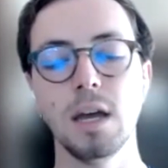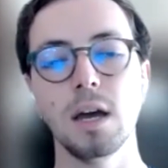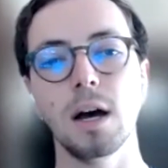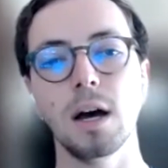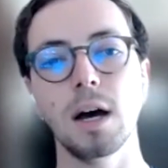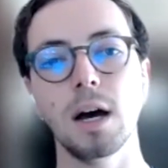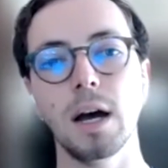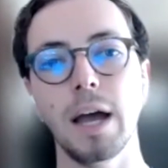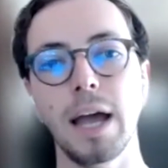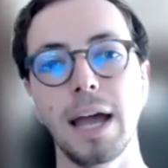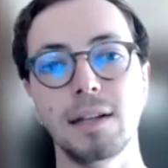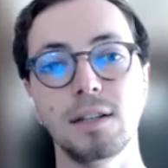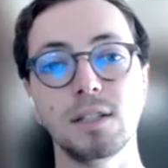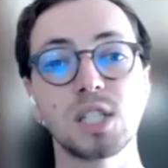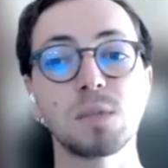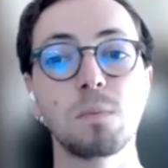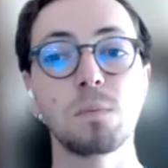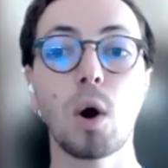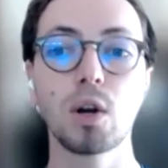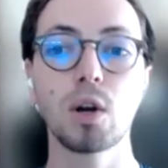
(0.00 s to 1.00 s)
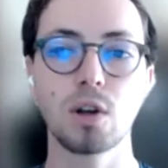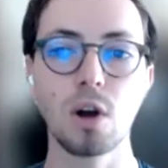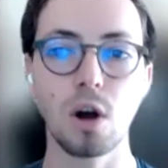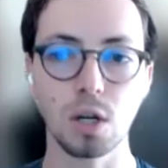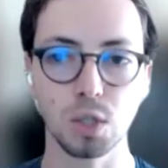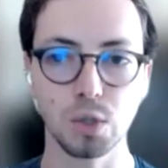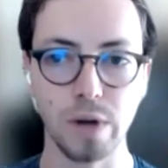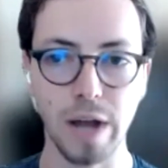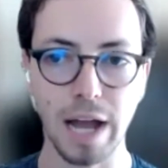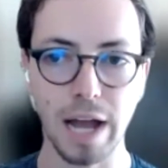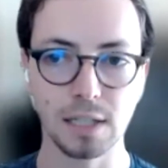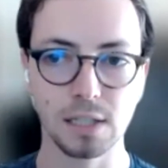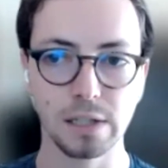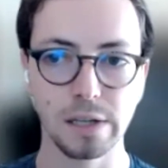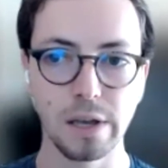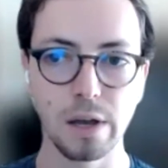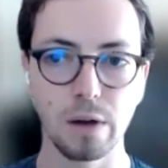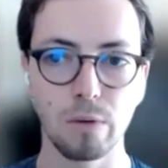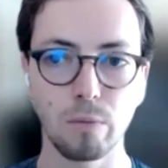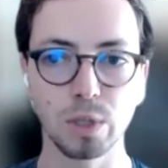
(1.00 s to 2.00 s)
and smart contracts,
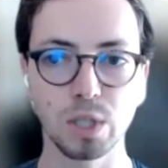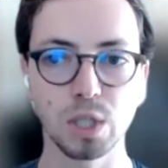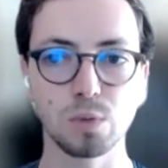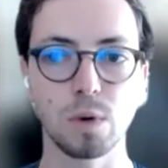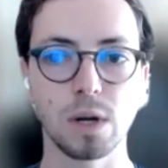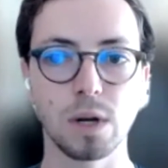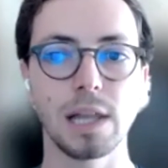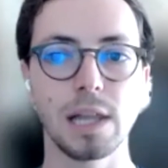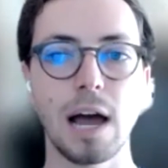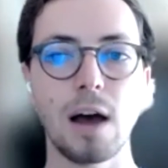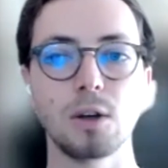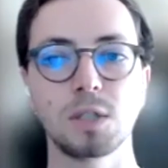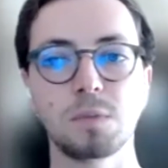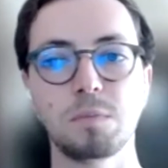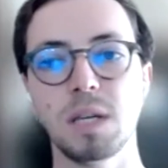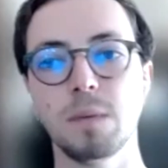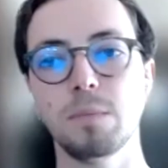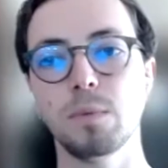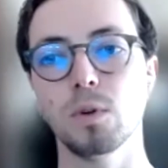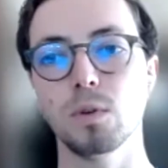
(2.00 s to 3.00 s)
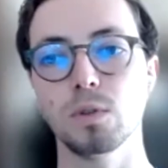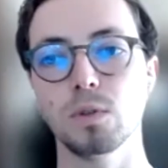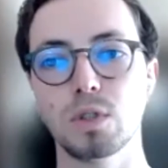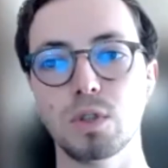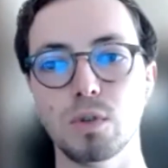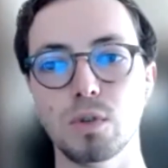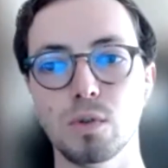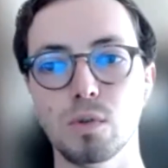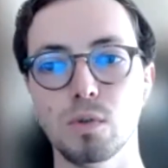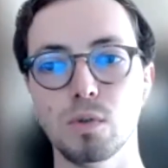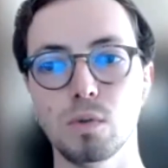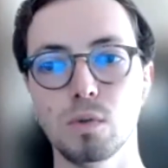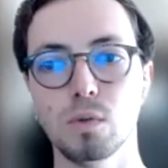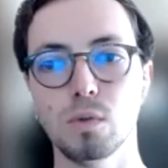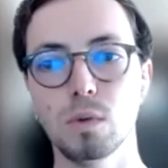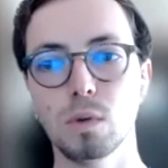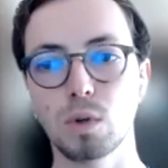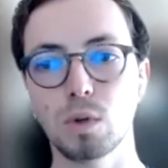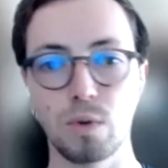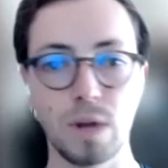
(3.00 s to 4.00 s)
which is what allows people to
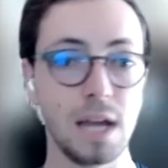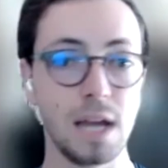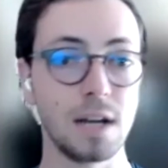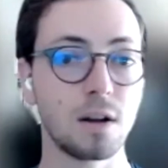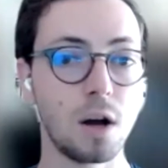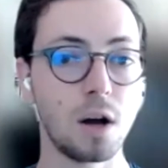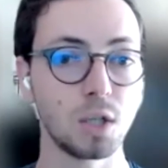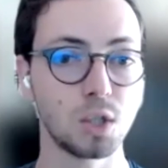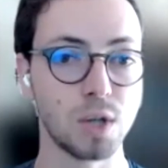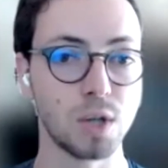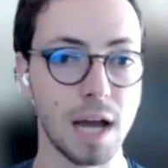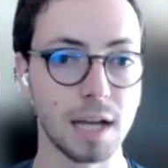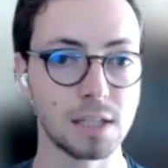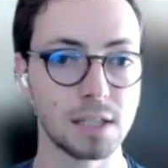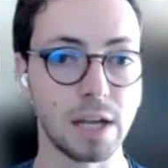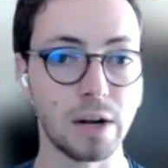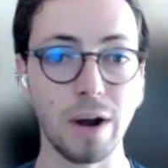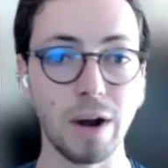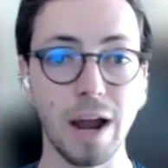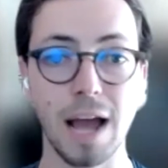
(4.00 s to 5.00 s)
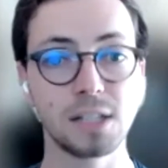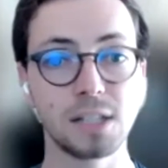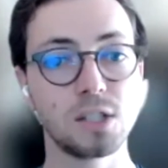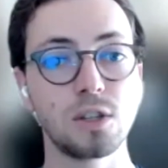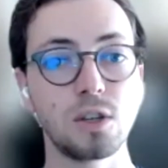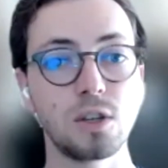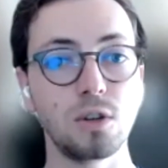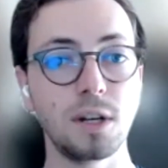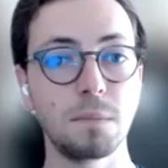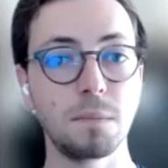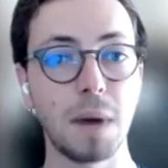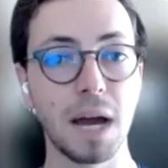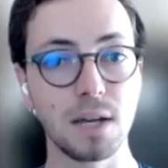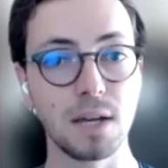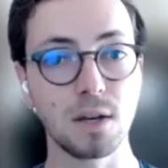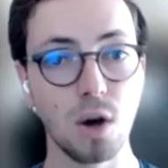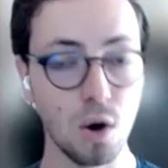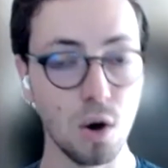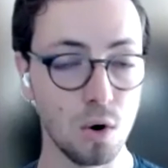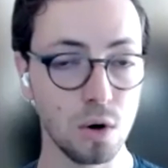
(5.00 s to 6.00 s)
create contracts that are executed by
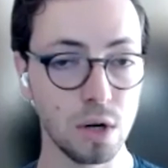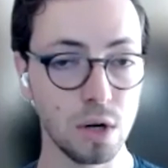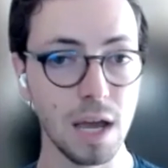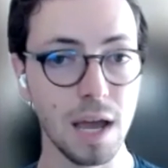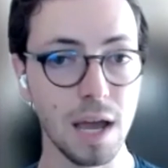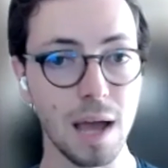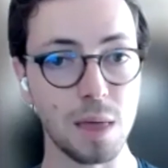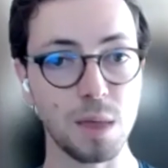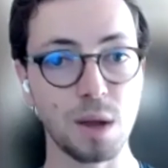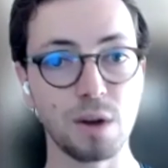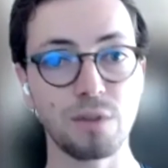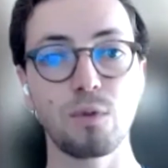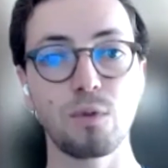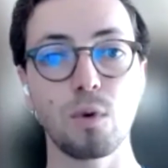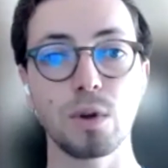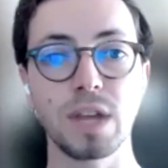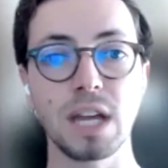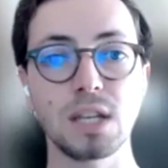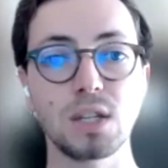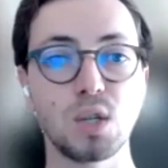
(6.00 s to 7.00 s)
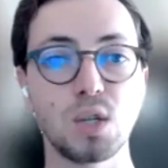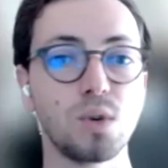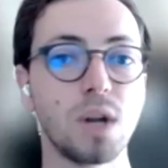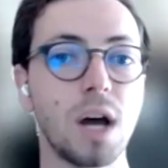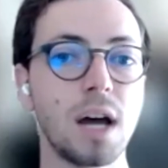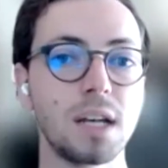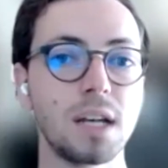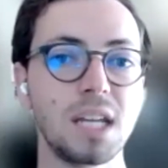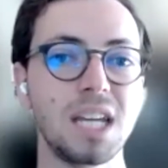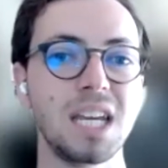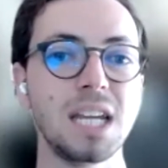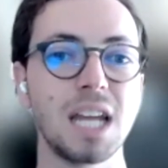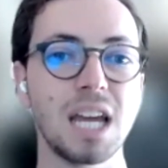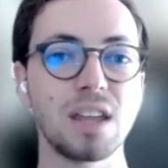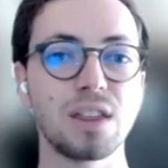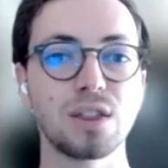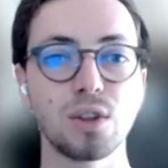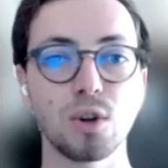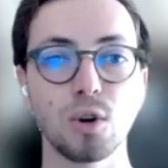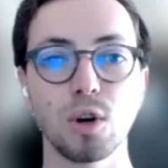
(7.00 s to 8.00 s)
code, and therefore they do not need a
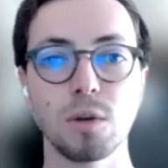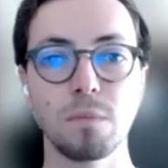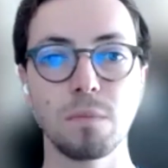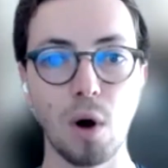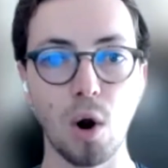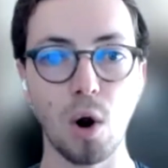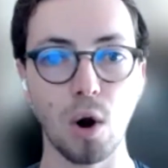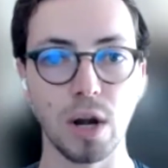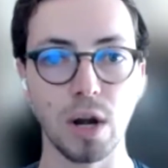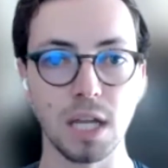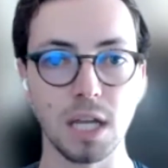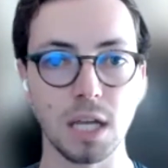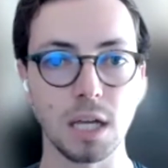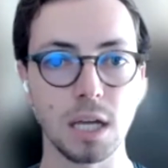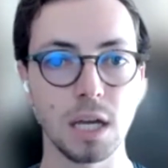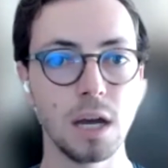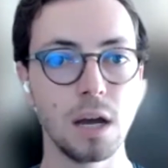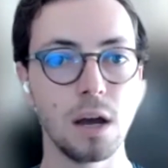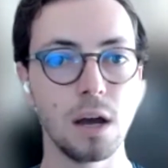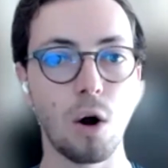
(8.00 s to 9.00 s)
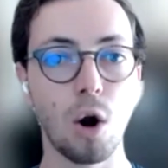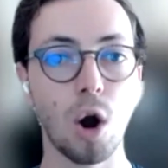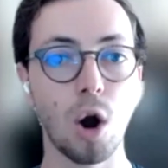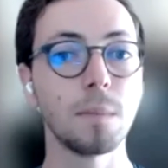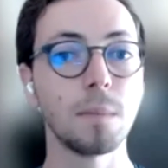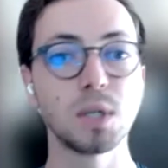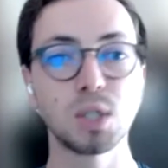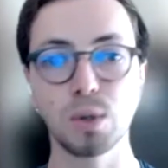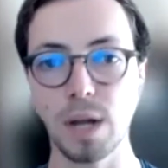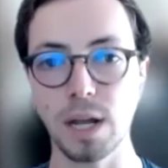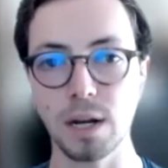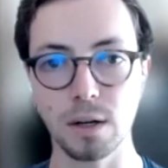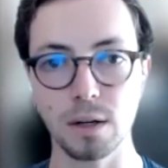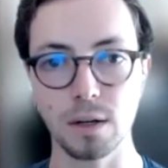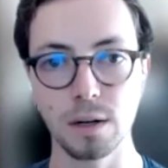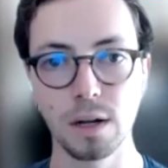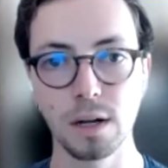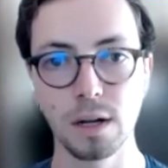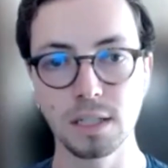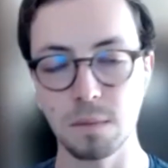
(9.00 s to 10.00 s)
third-party
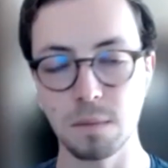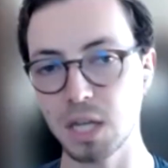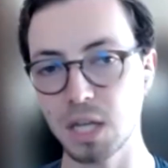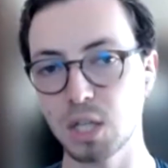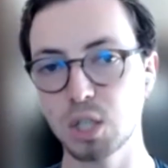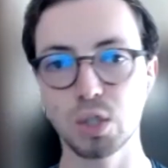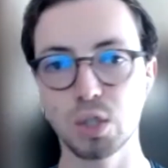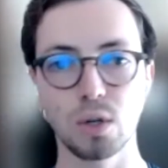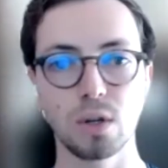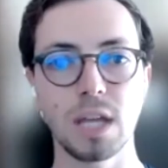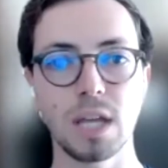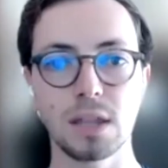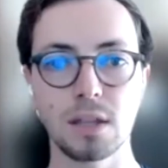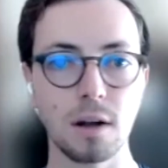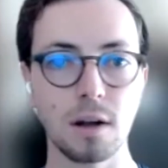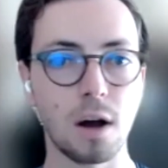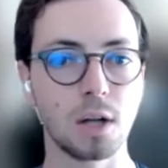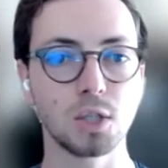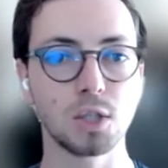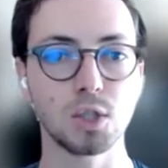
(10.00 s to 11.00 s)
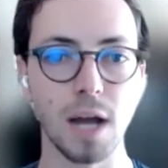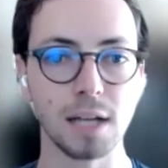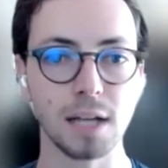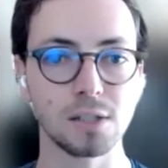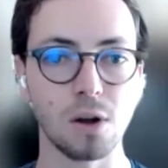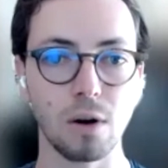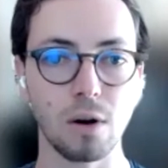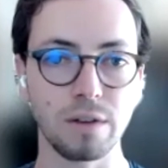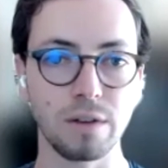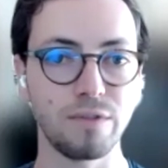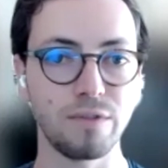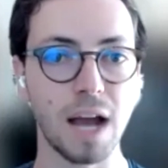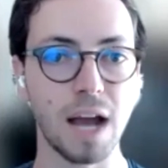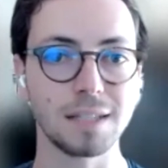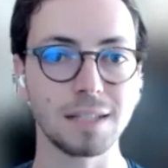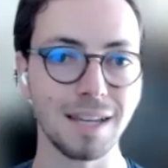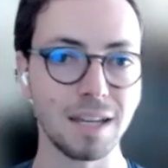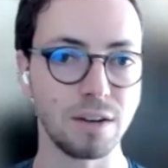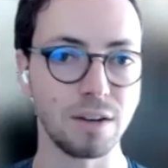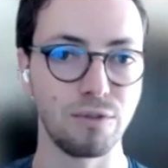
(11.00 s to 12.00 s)
arbitrator to make sure that the contracts are in
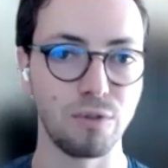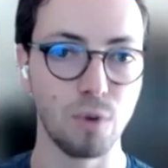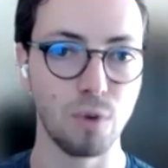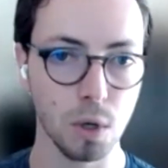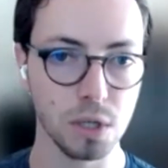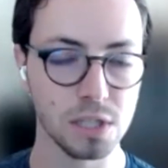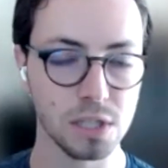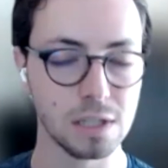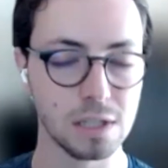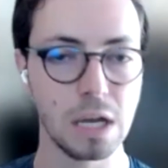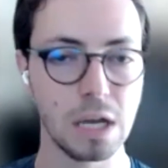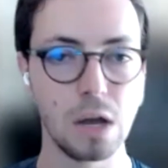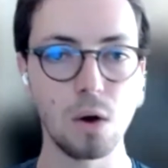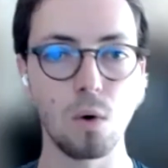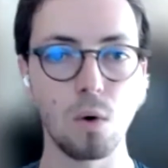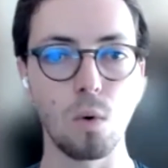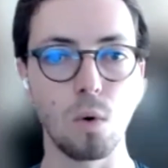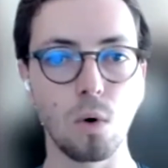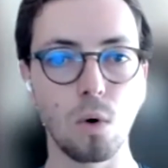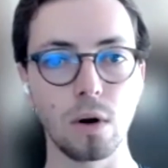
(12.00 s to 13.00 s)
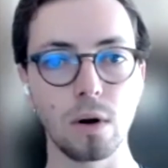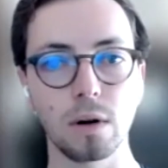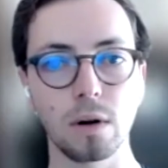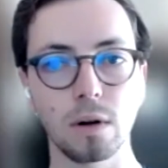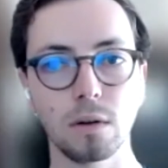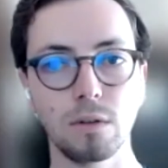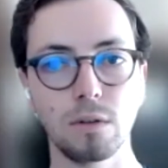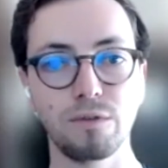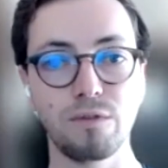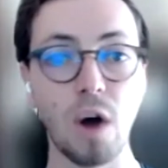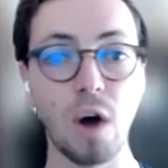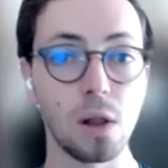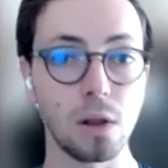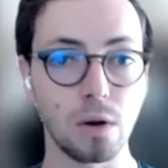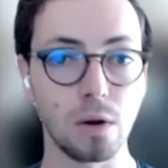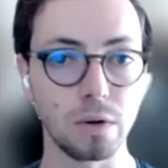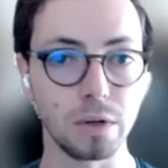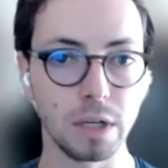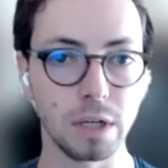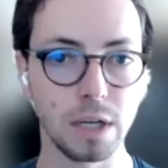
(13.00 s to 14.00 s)
fact enforced or followed.